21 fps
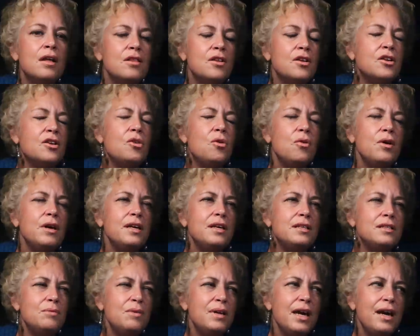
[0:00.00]
they're
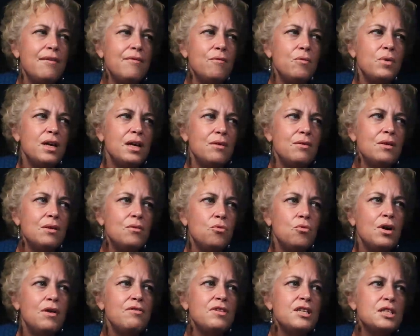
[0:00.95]
going so we have we,
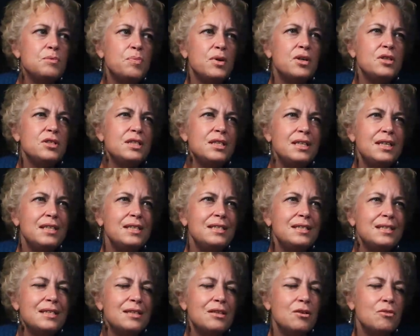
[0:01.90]
whoever this person
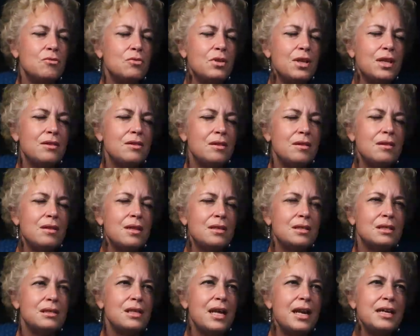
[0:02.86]
is that
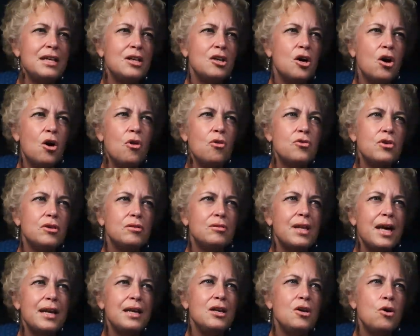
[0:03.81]
that's letting go they're
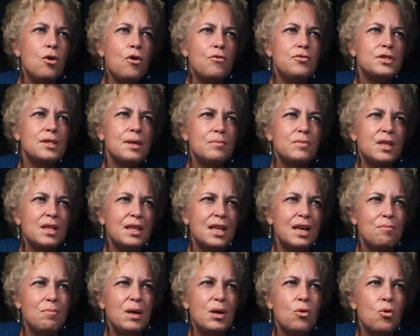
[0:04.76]
letting go of something
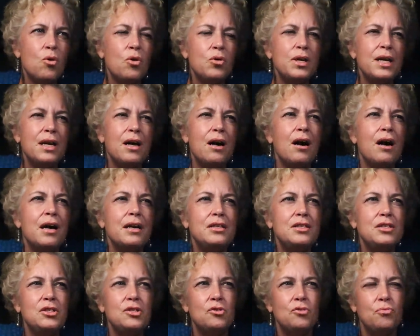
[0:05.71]
they've been holding
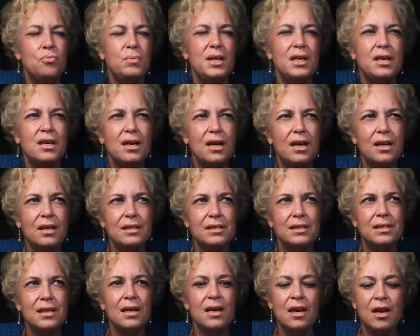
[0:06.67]
on to
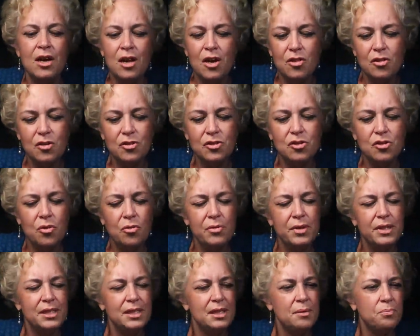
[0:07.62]
because there's no
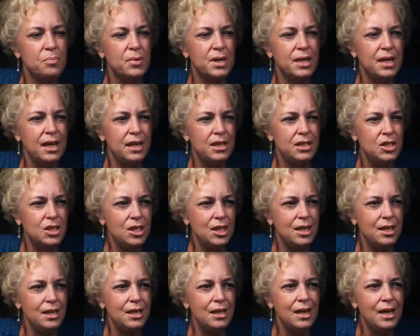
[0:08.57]

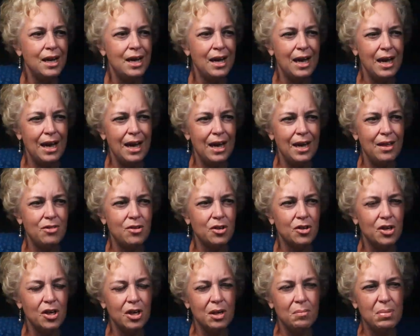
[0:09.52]
reciprocation and they're
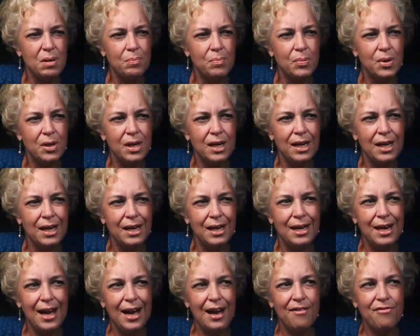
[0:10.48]
going to be putting
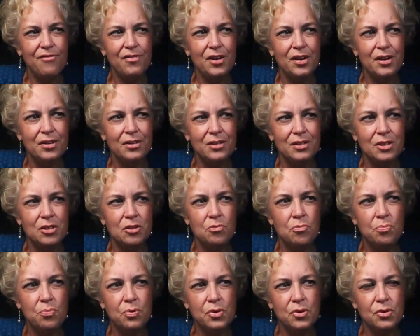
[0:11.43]
in effort to
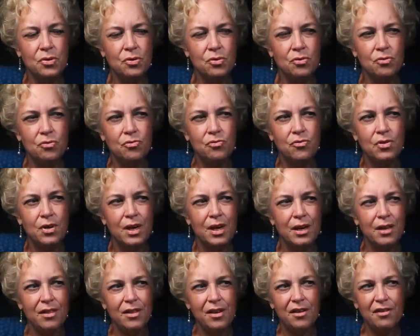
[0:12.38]
prove
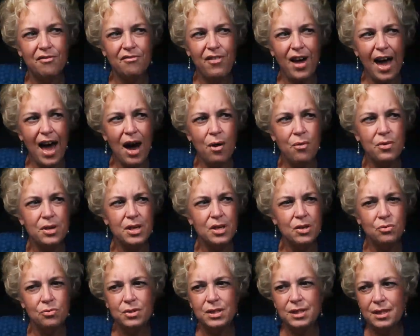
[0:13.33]
their
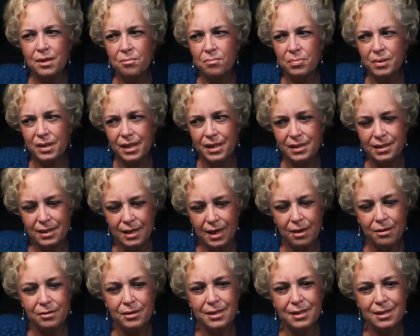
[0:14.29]
value someplace
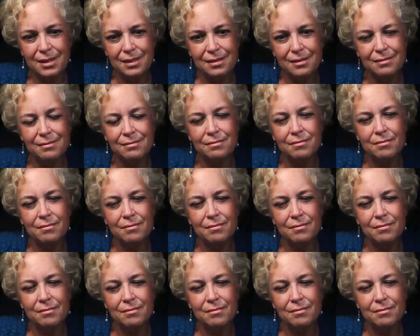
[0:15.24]
else